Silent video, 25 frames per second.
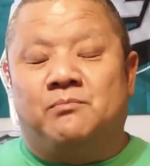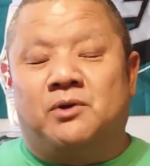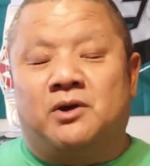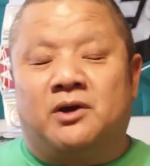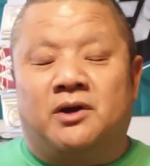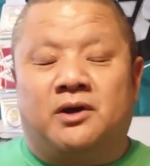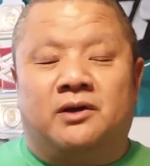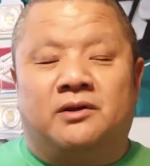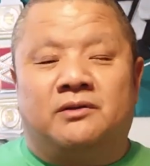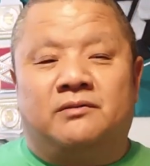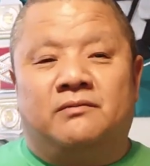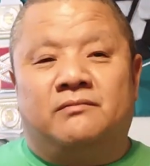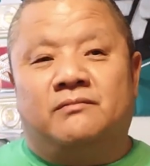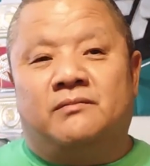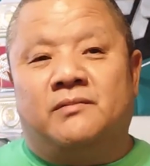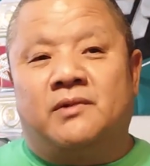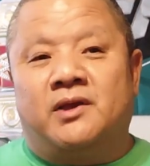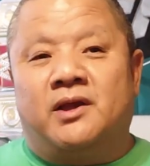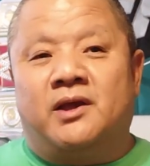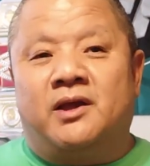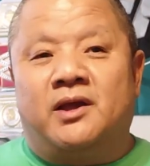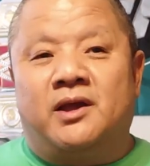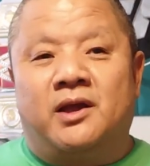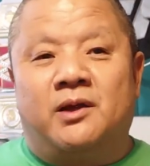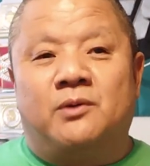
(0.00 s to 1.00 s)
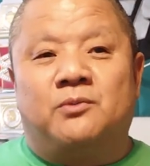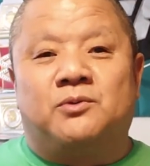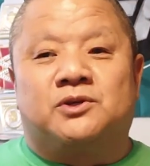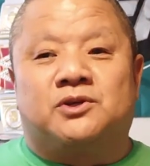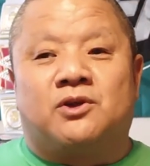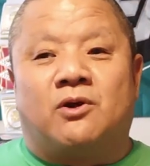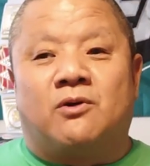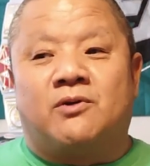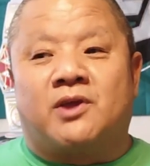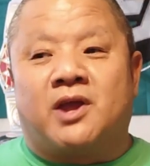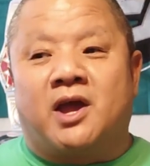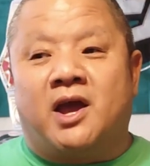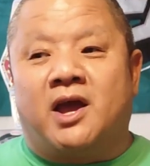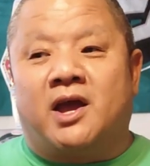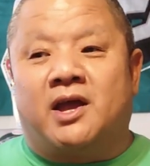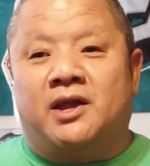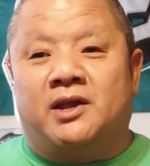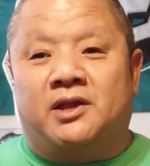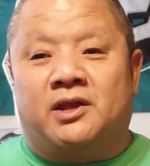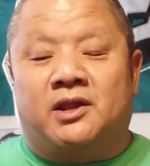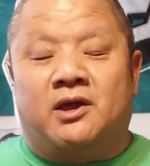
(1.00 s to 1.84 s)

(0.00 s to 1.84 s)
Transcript: but it was okay.